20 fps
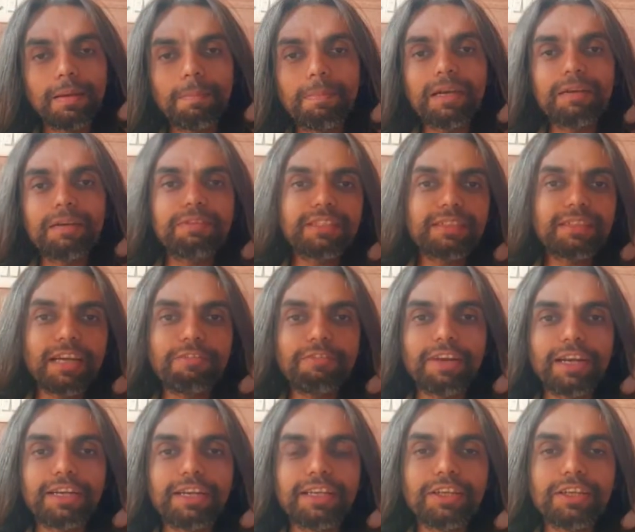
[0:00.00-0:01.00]
But we start
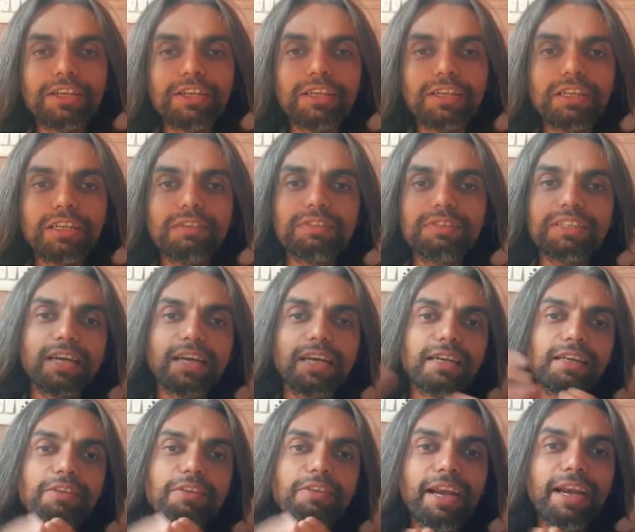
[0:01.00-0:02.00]
fighting here, we
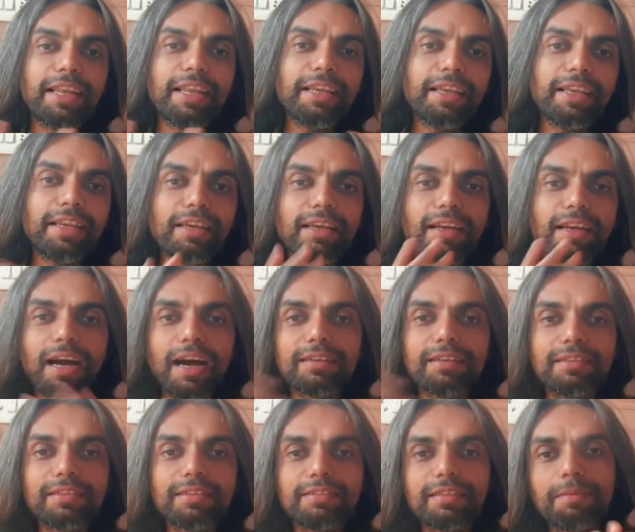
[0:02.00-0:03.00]
start dividing here,
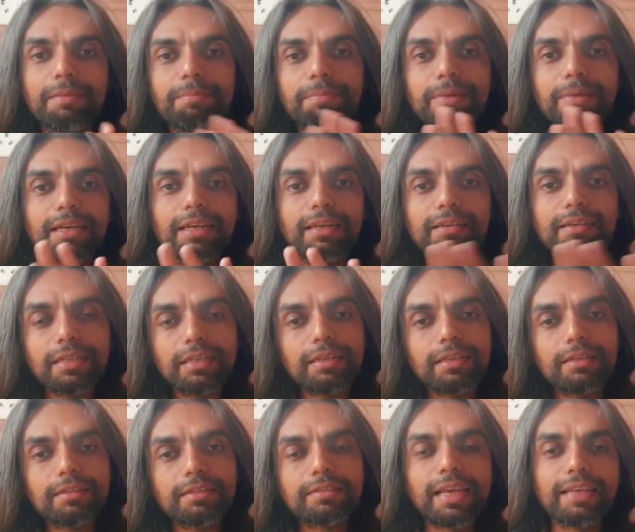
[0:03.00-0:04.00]
arts is separate,
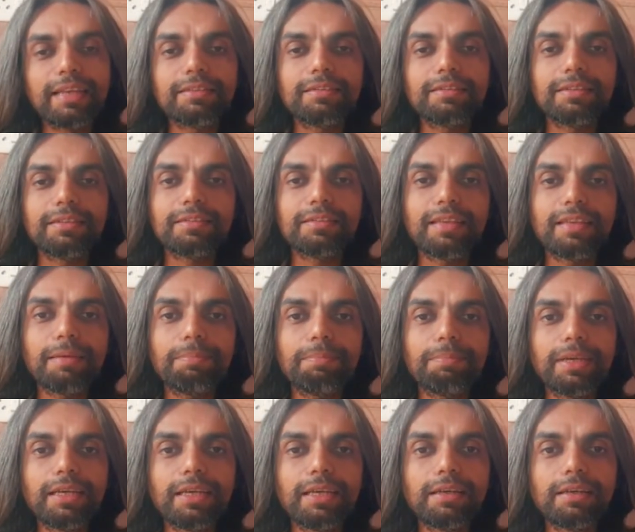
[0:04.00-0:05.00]
science is
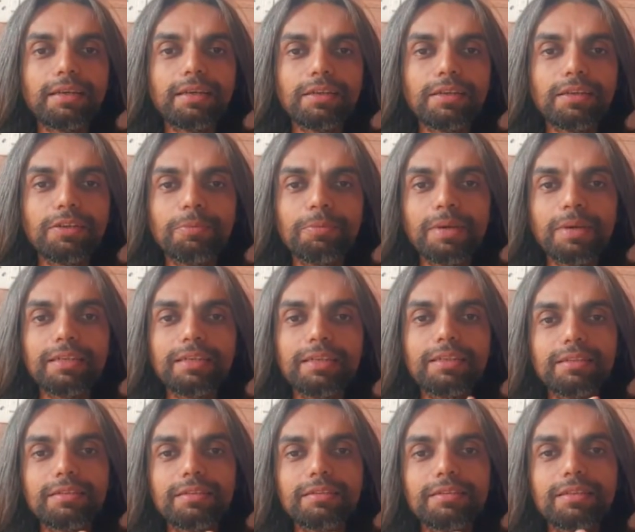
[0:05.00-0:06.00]
separate,
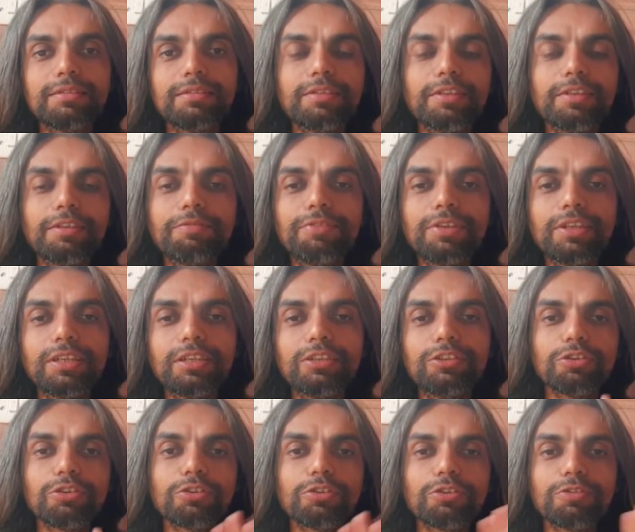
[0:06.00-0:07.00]
humanities is
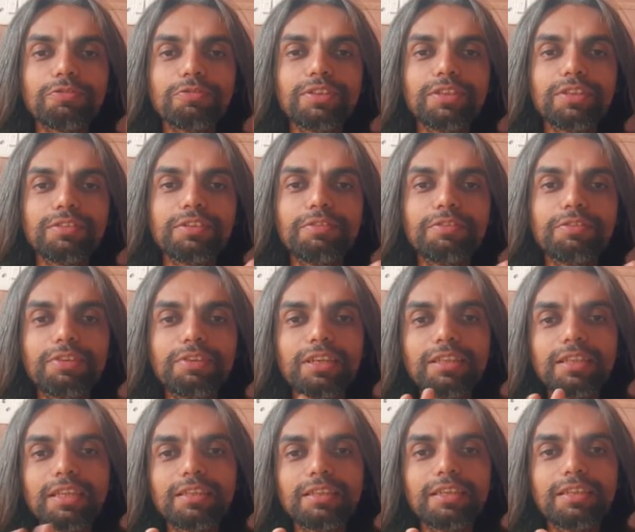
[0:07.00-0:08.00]
different, geography is
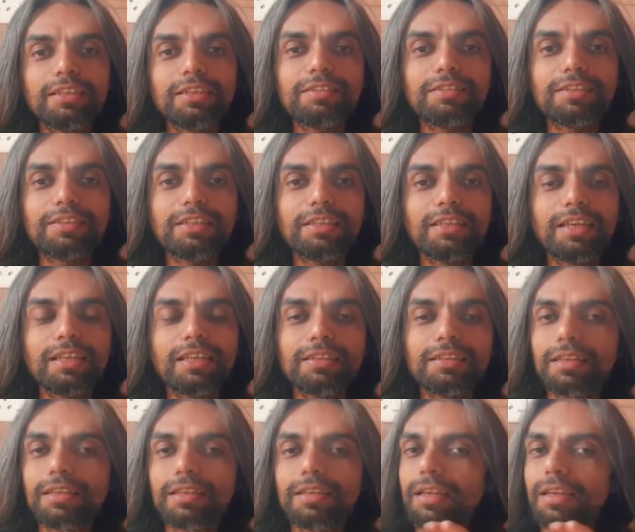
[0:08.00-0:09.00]
different than the history, and
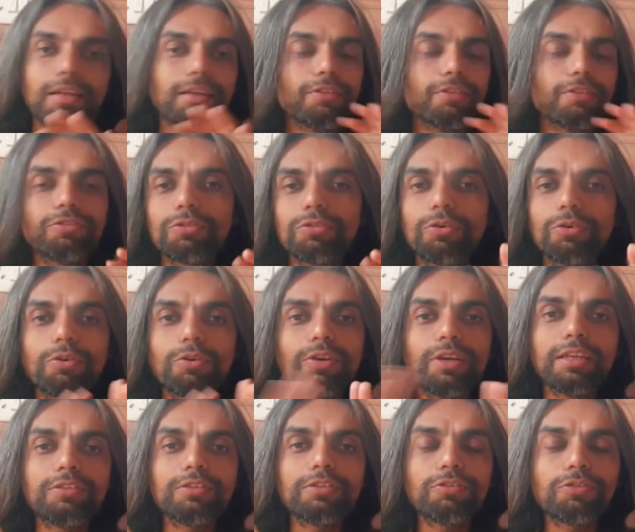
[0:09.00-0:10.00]
so
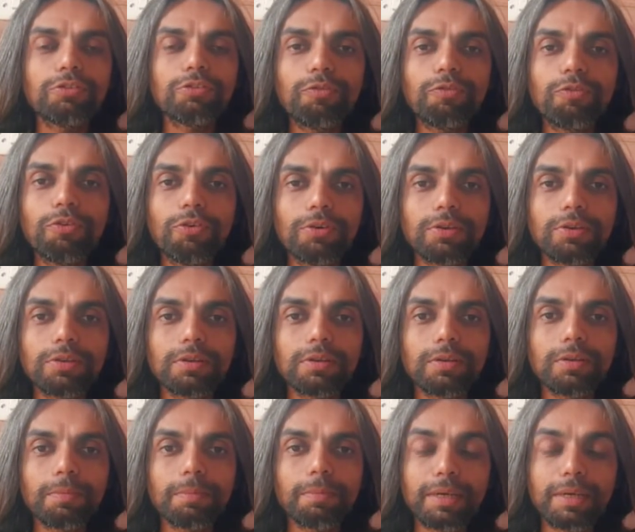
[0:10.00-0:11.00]
on and so forth.
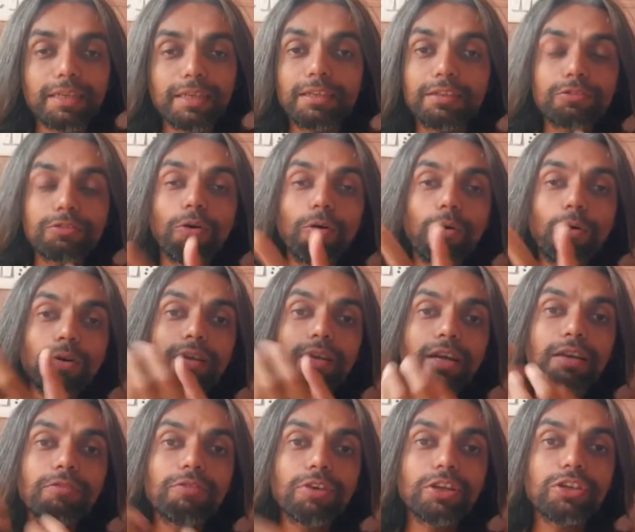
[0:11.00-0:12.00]
But it is all
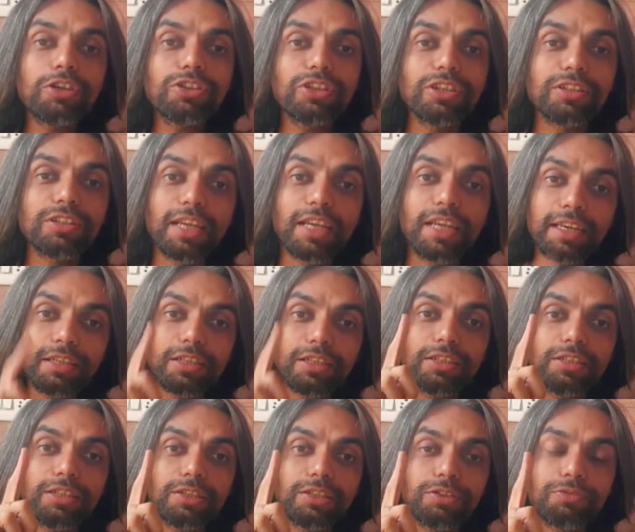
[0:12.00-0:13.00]
conversion, the
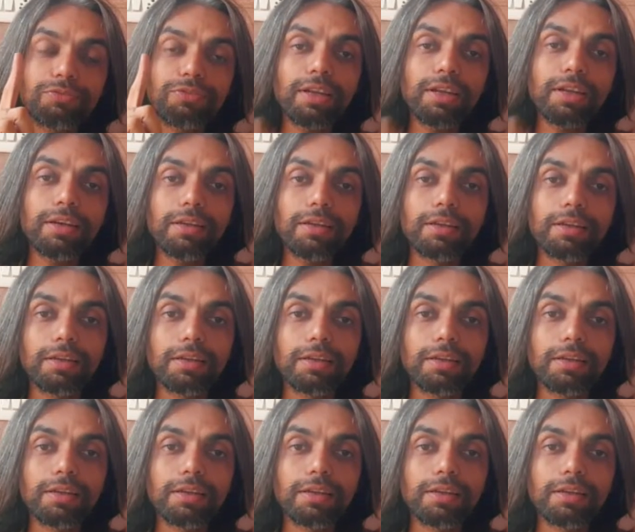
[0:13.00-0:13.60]
energy is one.